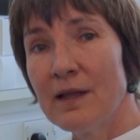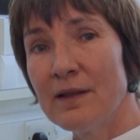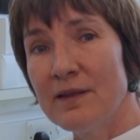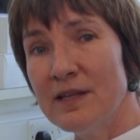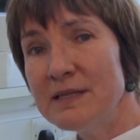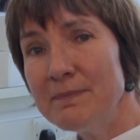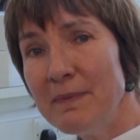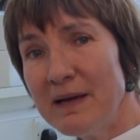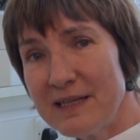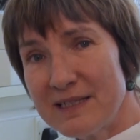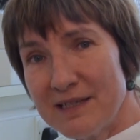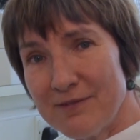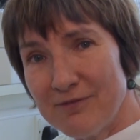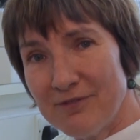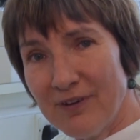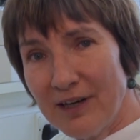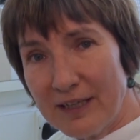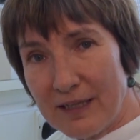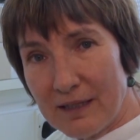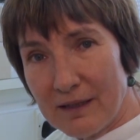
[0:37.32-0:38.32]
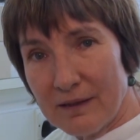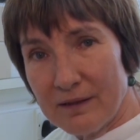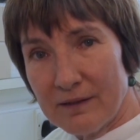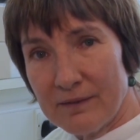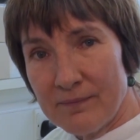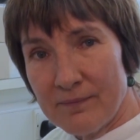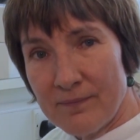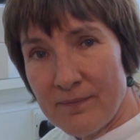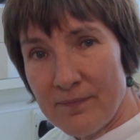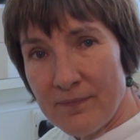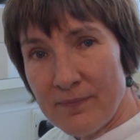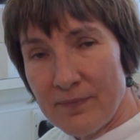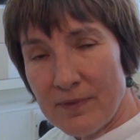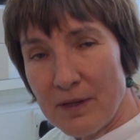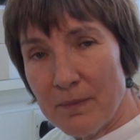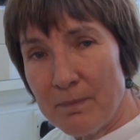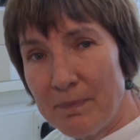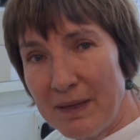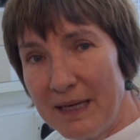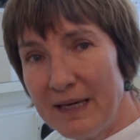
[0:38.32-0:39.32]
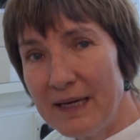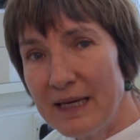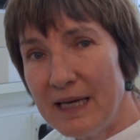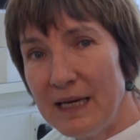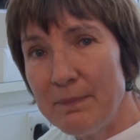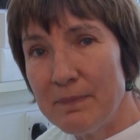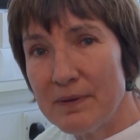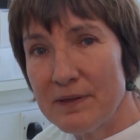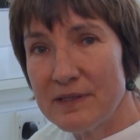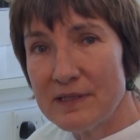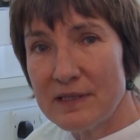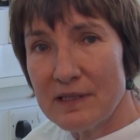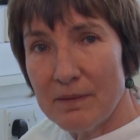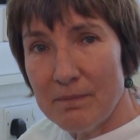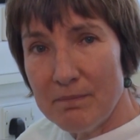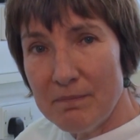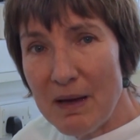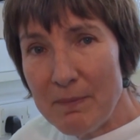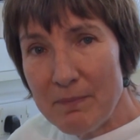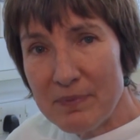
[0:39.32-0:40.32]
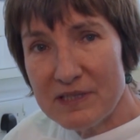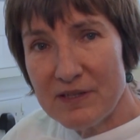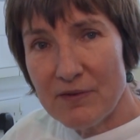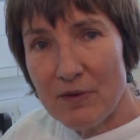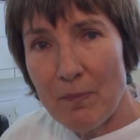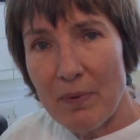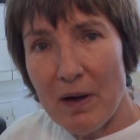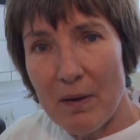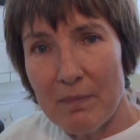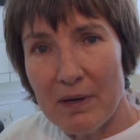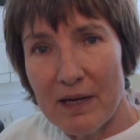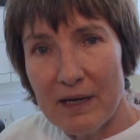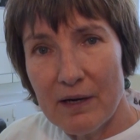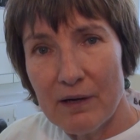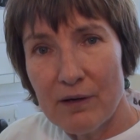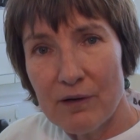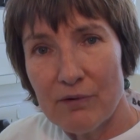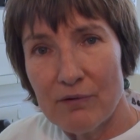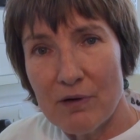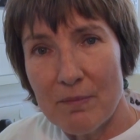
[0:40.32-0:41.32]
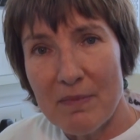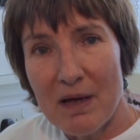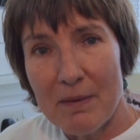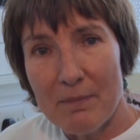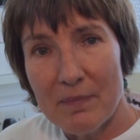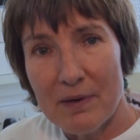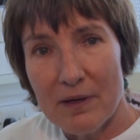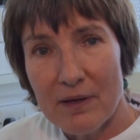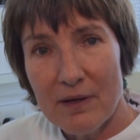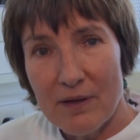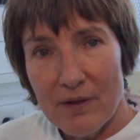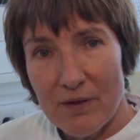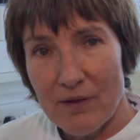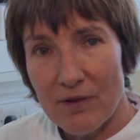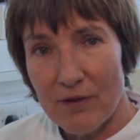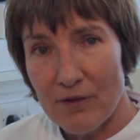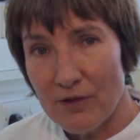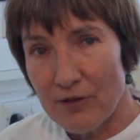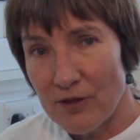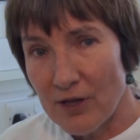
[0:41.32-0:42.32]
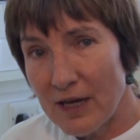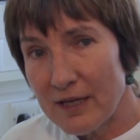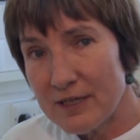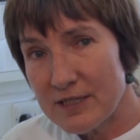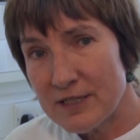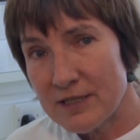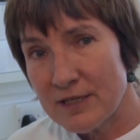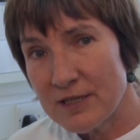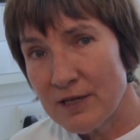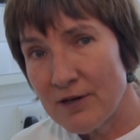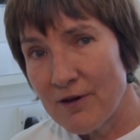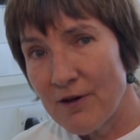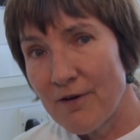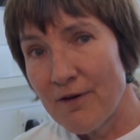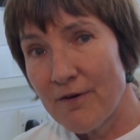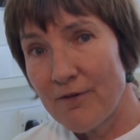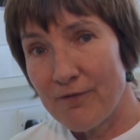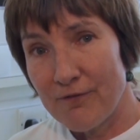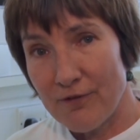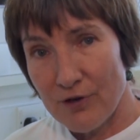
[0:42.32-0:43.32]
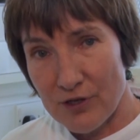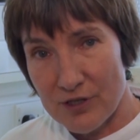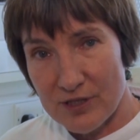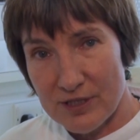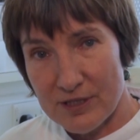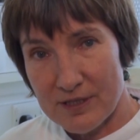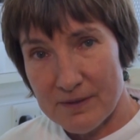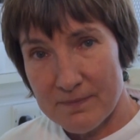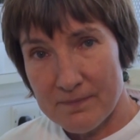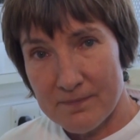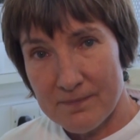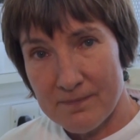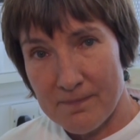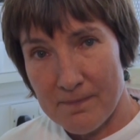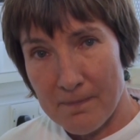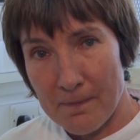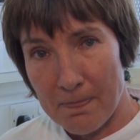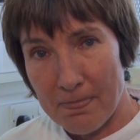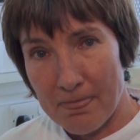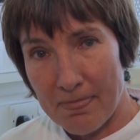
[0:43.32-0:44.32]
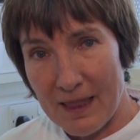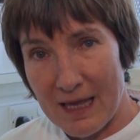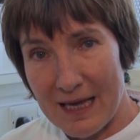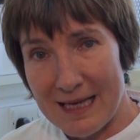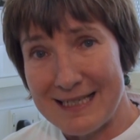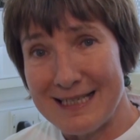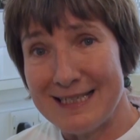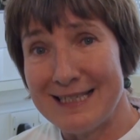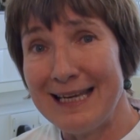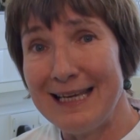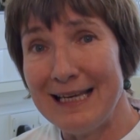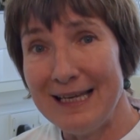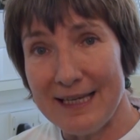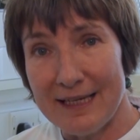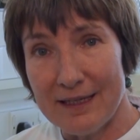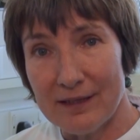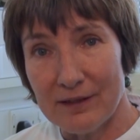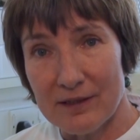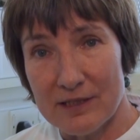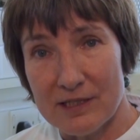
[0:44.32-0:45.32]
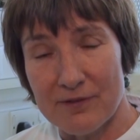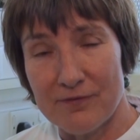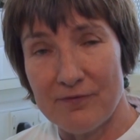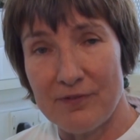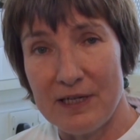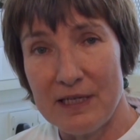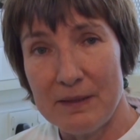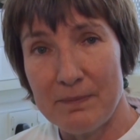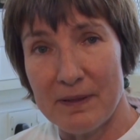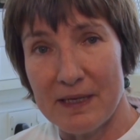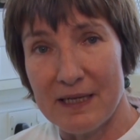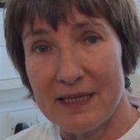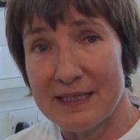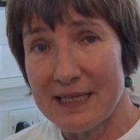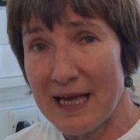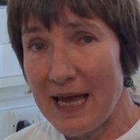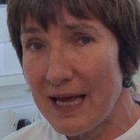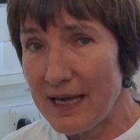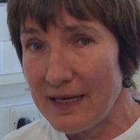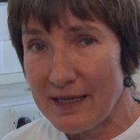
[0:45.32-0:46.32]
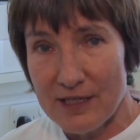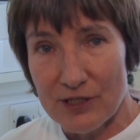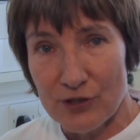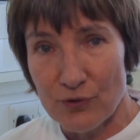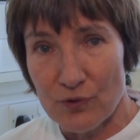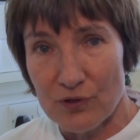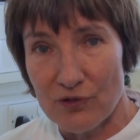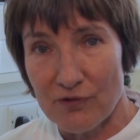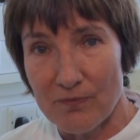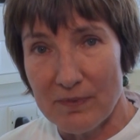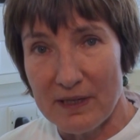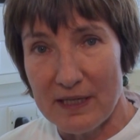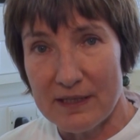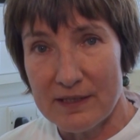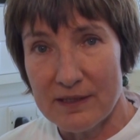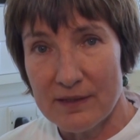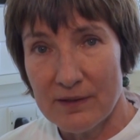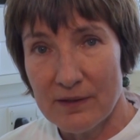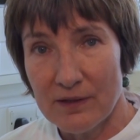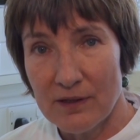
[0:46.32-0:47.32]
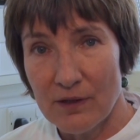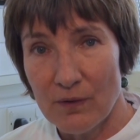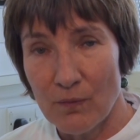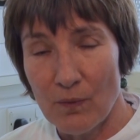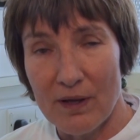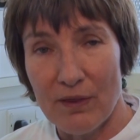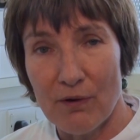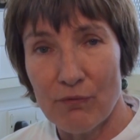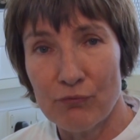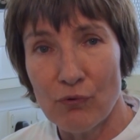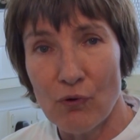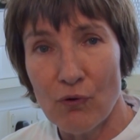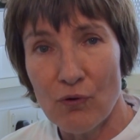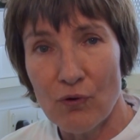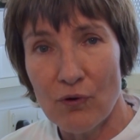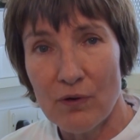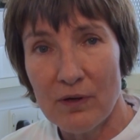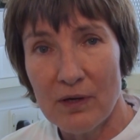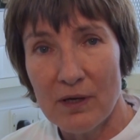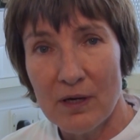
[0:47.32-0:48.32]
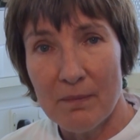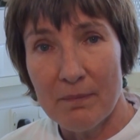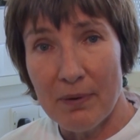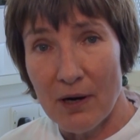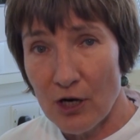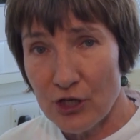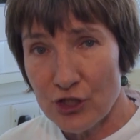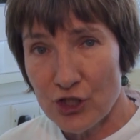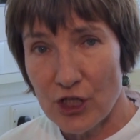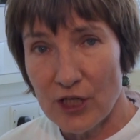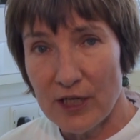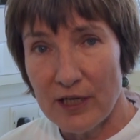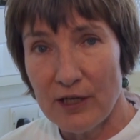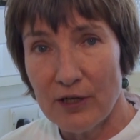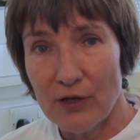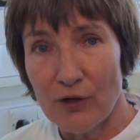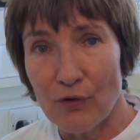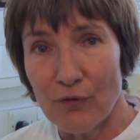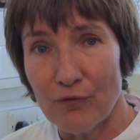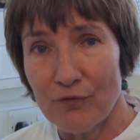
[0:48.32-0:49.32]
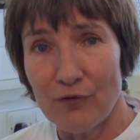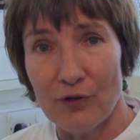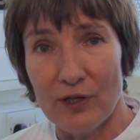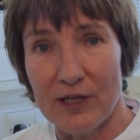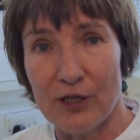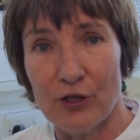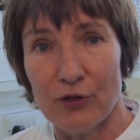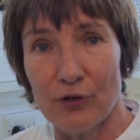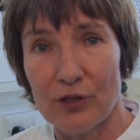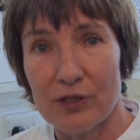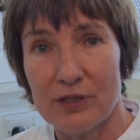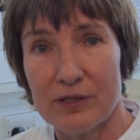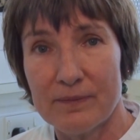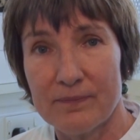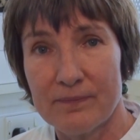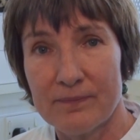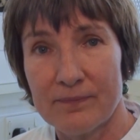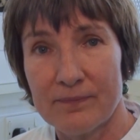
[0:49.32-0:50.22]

This makes it vital that pig keepers and members of the public remember that first. It is illegal to feed pigs any sort of meat, whether raw, partially or fully cooked.